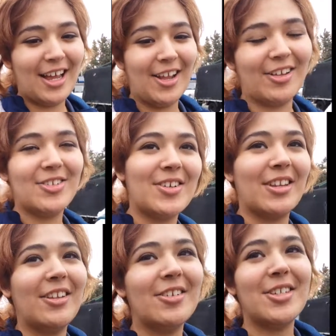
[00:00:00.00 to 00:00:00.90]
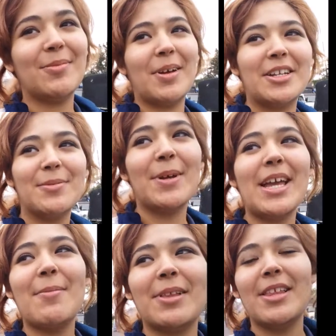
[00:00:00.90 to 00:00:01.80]
I don't know, doing a little too much.
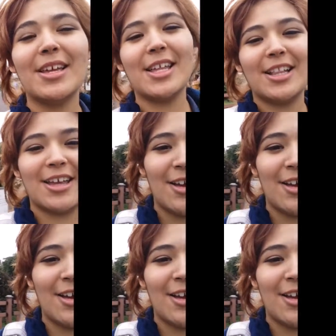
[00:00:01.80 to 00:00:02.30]
But yeah, but look at